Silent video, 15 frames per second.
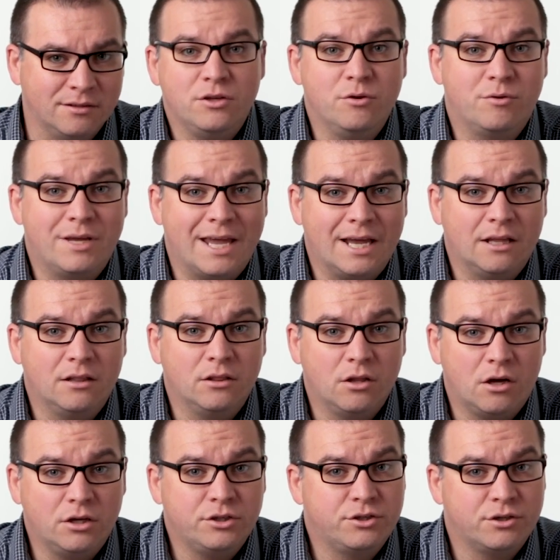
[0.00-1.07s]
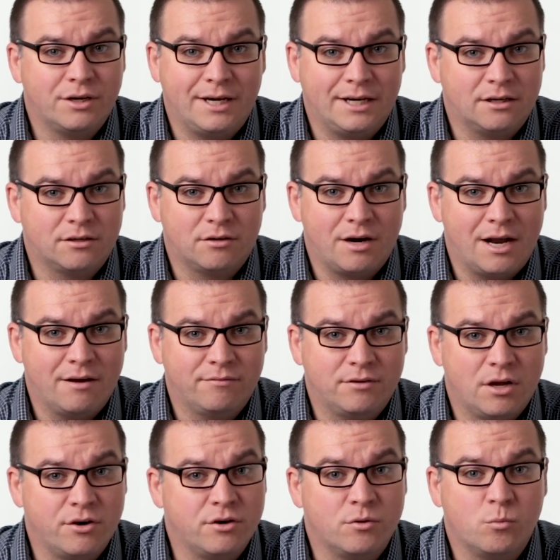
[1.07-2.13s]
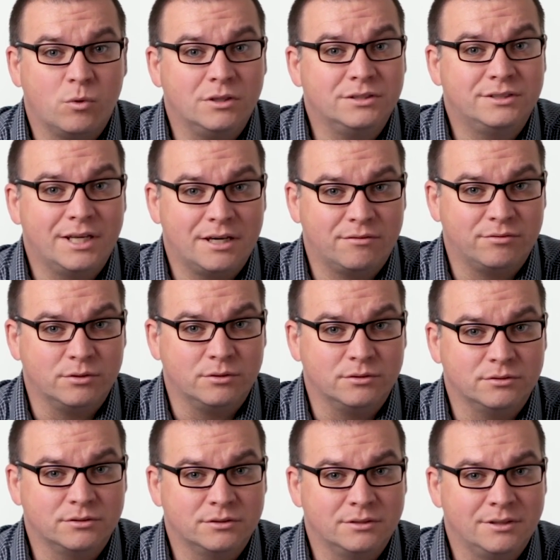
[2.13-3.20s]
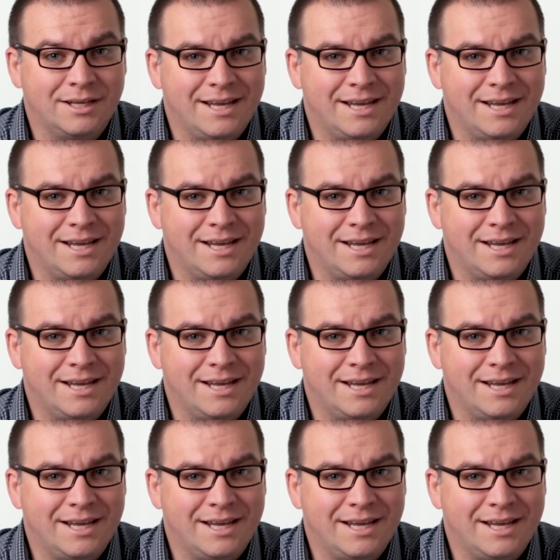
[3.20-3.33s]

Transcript: You can't launch your aircraft under one set of rules